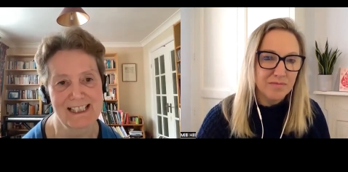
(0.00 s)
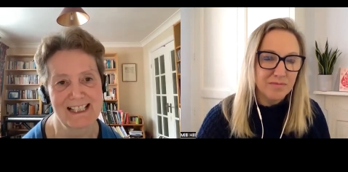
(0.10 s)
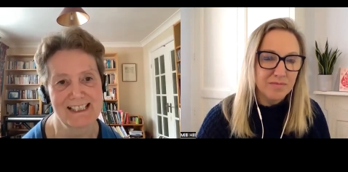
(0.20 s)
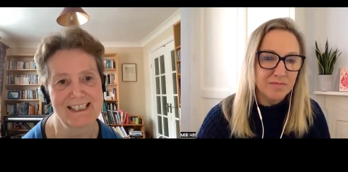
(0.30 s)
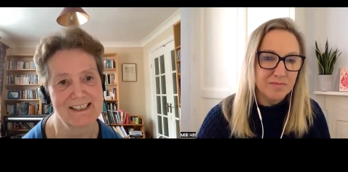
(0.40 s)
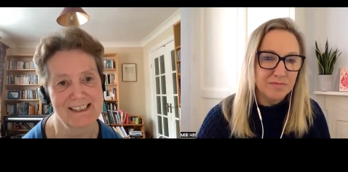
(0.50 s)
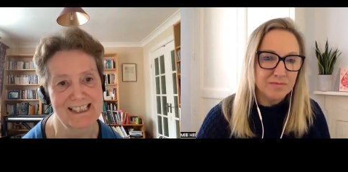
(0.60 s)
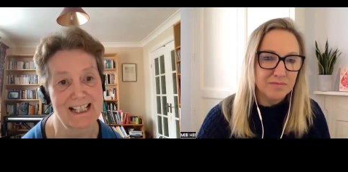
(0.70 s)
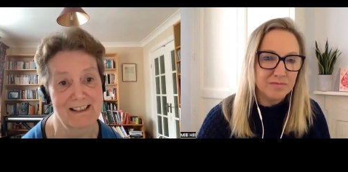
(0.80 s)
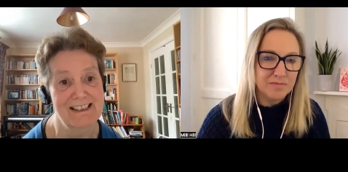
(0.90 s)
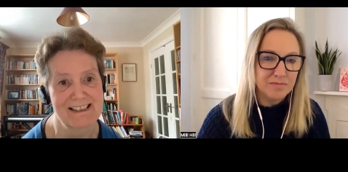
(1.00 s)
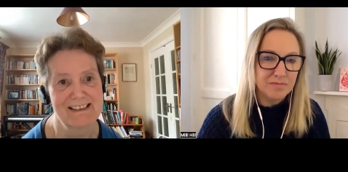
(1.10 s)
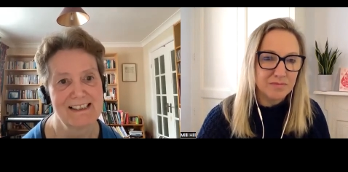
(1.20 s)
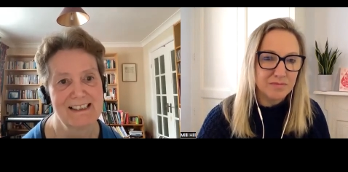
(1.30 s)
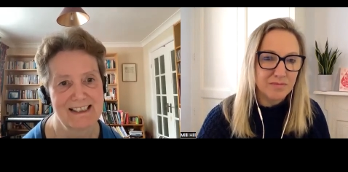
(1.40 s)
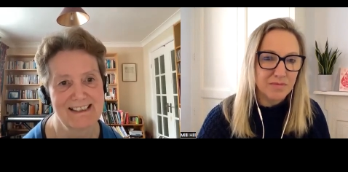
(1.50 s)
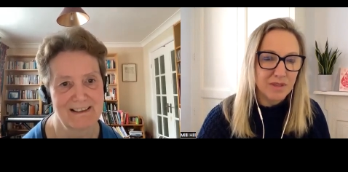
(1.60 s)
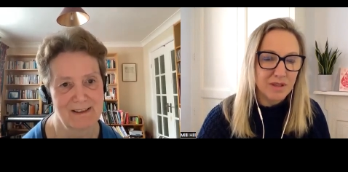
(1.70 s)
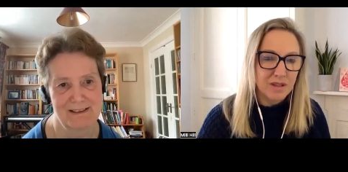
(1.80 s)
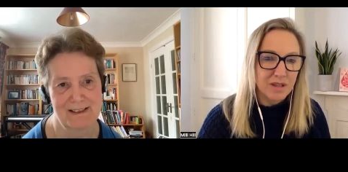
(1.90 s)
Speaker 1: And and it turns out
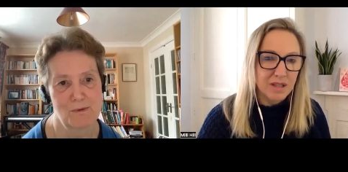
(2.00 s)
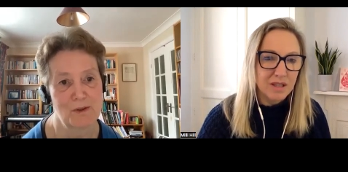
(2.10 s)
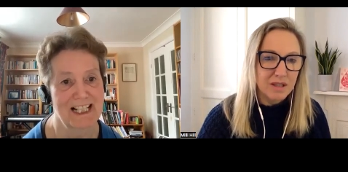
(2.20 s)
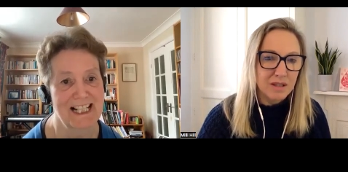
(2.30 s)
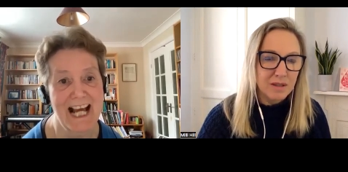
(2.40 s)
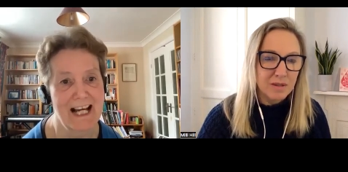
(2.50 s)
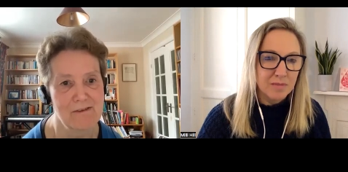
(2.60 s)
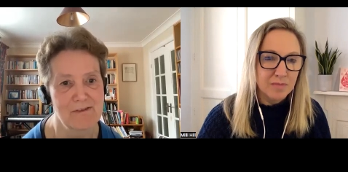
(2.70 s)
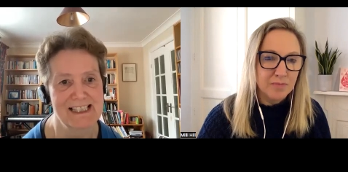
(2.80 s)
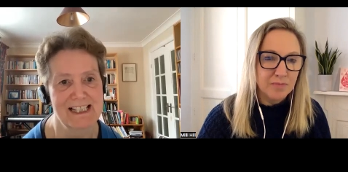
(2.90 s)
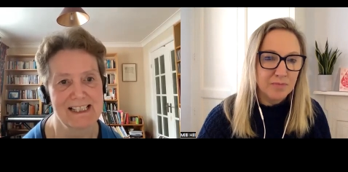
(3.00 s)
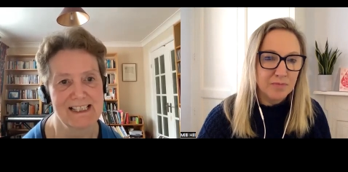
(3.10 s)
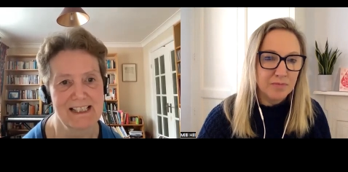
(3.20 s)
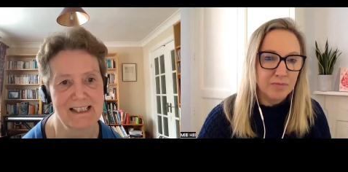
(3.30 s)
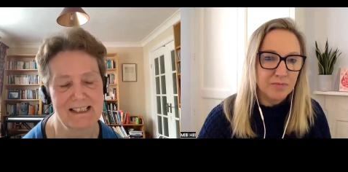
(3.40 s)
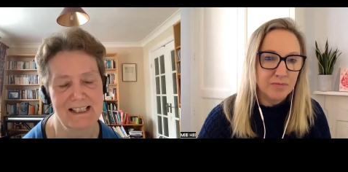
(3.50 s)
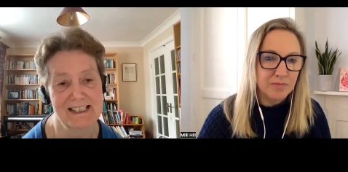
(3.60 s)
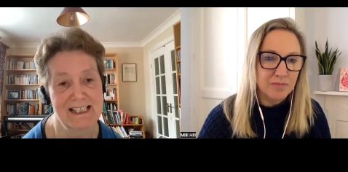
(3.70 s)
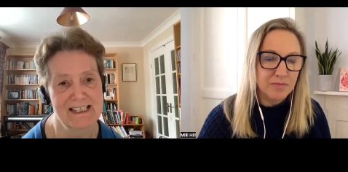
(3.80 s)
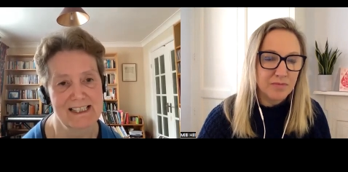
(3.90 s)
that that what they have is, is,
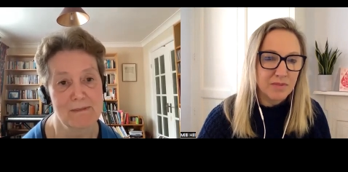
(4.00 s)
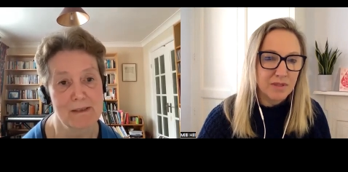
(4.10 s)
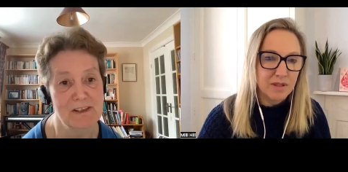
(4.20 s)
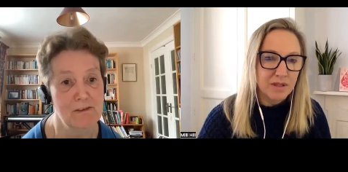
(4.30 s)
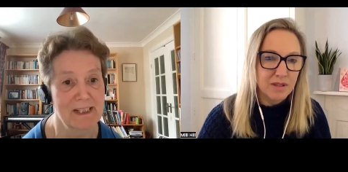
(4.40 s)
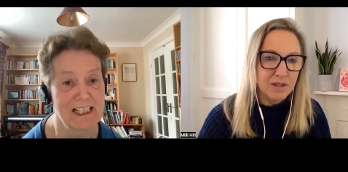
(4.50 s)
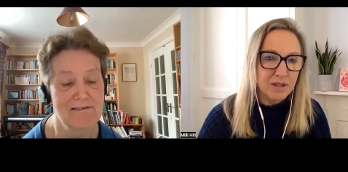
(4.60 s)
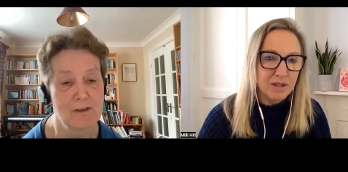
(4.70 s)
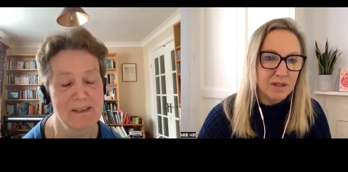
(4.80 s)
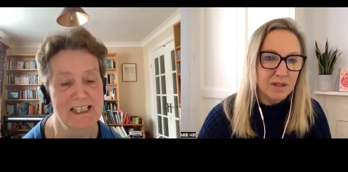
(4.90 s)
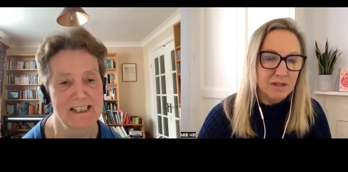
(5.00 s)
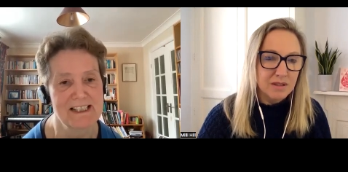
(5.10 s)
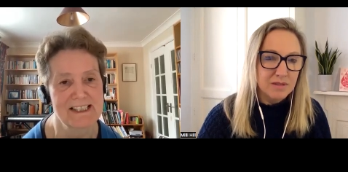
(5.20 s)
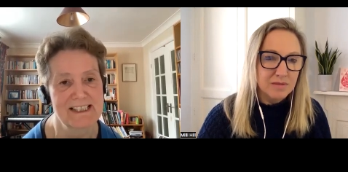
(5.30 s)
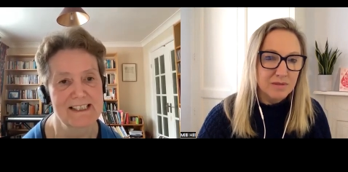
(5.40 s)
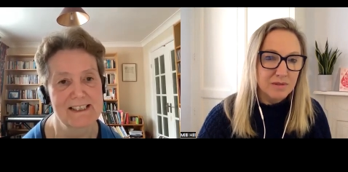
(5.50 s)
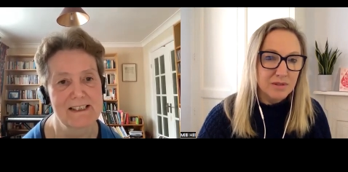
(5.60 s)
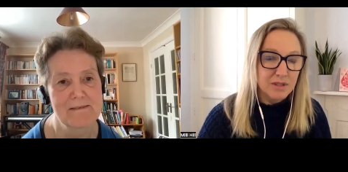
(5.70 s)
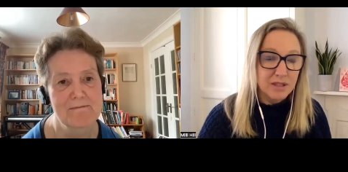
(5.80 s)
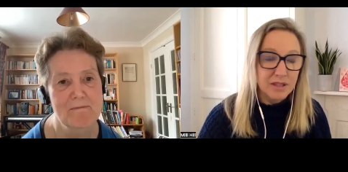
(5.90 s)
as symptoms of being traumatized.
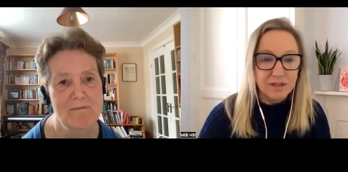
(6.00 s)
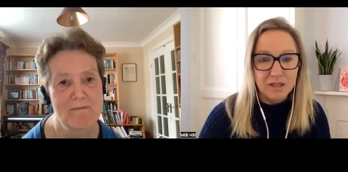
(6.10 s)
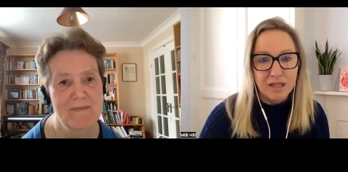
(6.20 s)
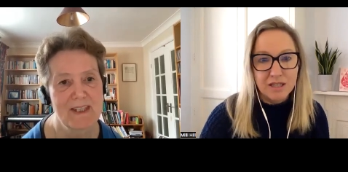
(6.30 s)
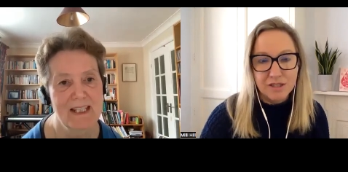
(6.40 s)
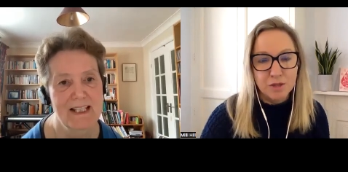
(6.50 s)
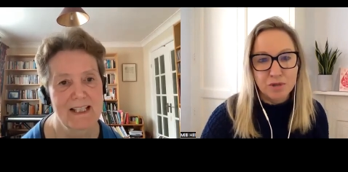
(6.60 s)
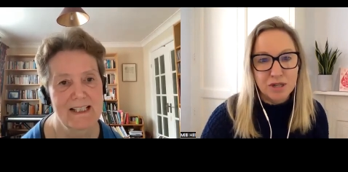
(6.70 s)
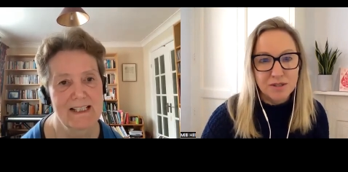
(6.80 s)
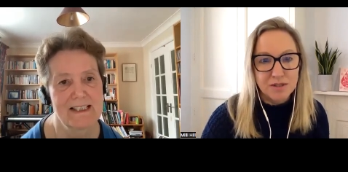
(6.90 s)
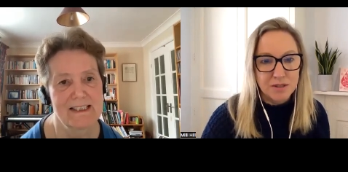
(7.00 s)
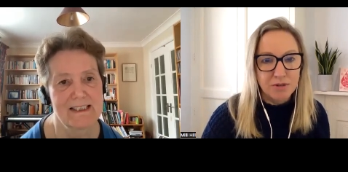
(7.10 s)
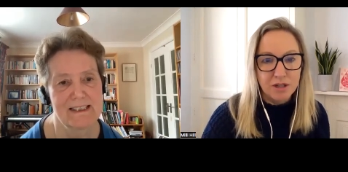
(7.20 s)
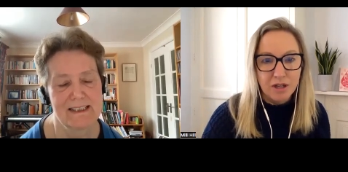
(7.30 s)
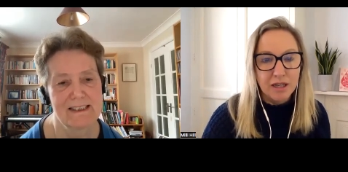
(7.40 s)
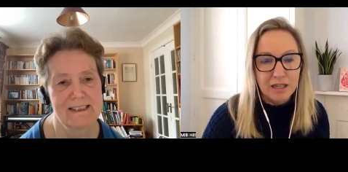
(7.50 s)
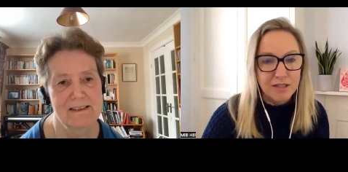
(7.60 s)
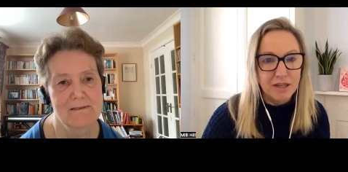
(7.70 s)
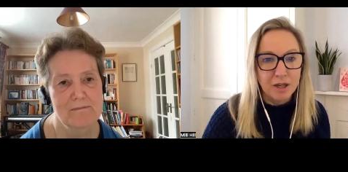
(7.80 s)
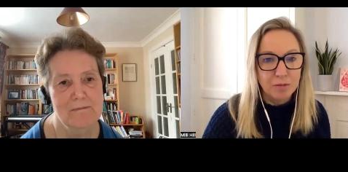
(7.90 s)
Speaker 2: Yeah, and antidepressants are
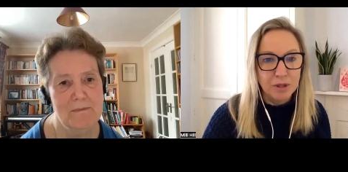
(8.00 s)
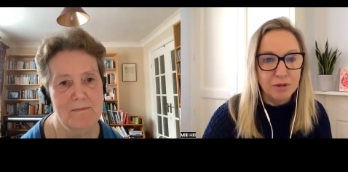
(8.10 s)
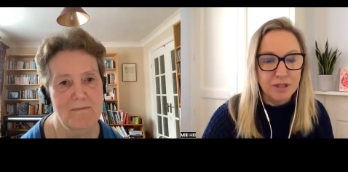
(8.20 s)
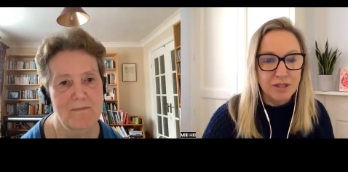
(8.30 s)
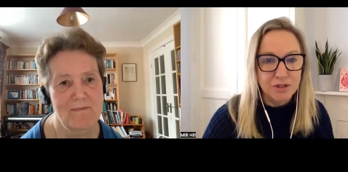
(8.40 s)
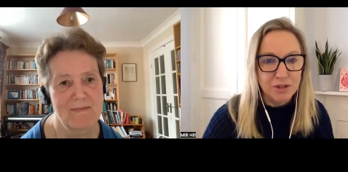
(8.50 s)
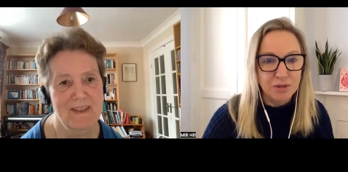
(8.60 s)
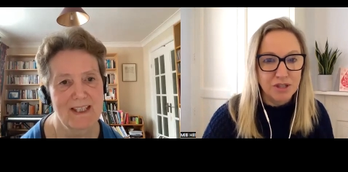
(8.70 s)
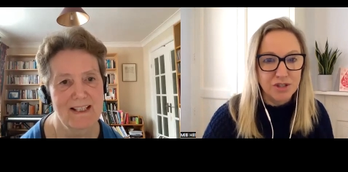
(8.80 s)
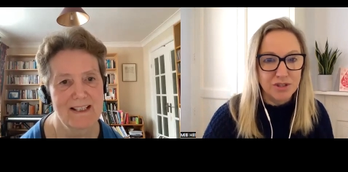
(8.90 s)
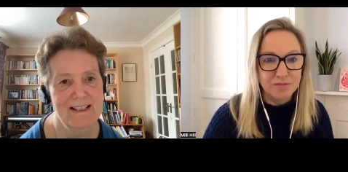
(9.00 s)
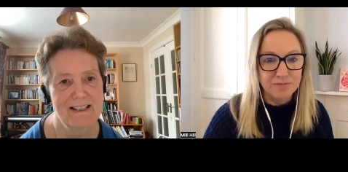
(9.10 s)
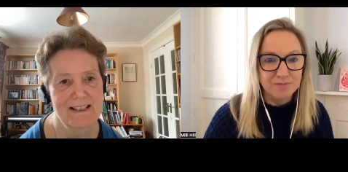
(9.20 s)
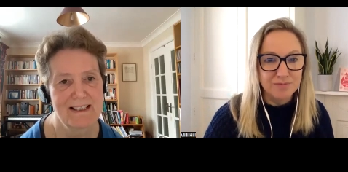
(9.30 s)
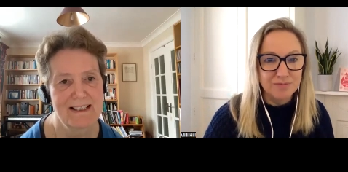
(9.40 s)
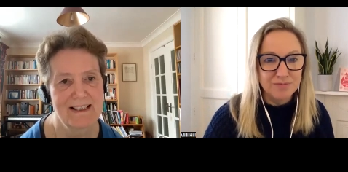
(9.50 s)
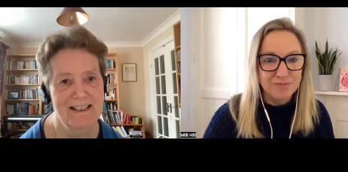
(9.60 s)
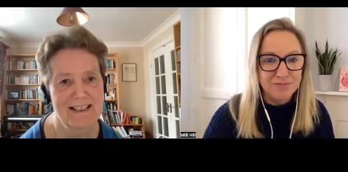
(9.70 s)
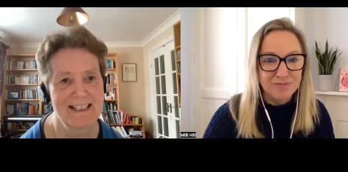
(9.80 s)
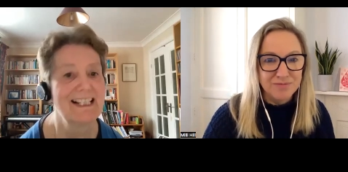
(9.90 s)
unlikely to help you in that situation.
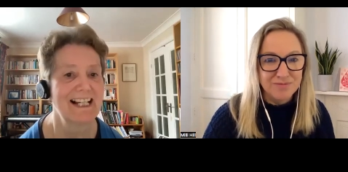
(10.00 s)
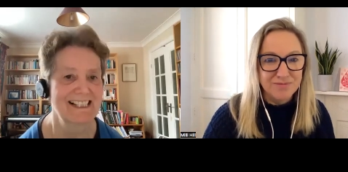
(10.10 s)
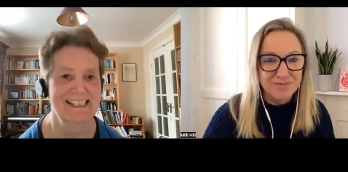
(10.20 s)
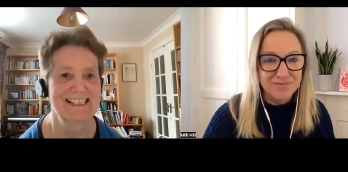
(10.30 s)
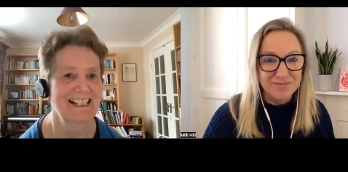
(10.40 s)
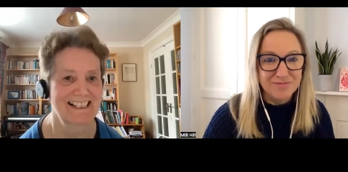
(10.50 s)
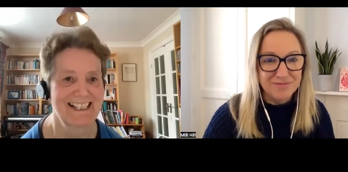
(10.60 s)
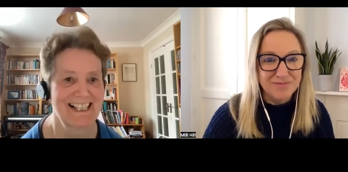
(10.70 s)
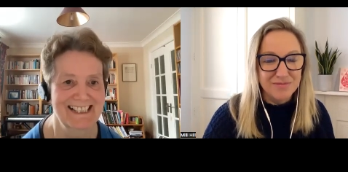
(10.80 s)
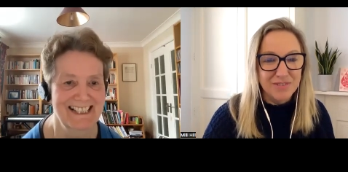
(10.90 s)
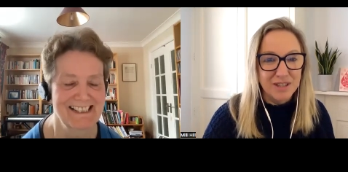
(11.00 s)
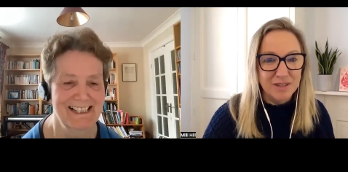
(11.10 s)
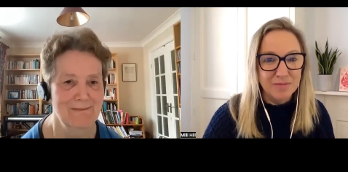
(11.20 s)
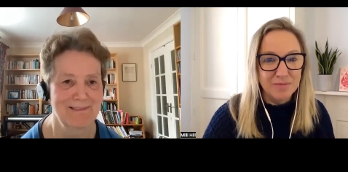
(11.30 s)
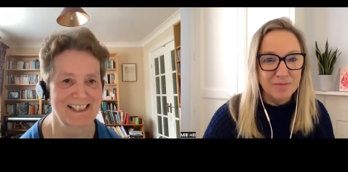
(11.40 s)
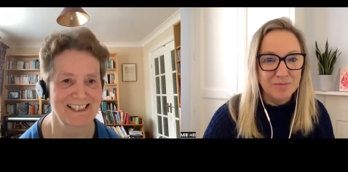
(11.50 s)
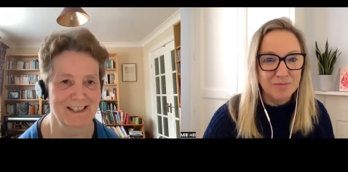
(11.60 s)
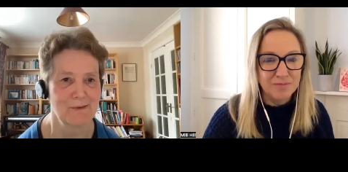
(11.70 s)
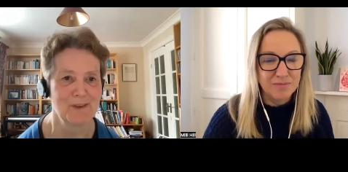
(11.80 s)
Speaker 1: Yes, exactly. Yes, antidepressants are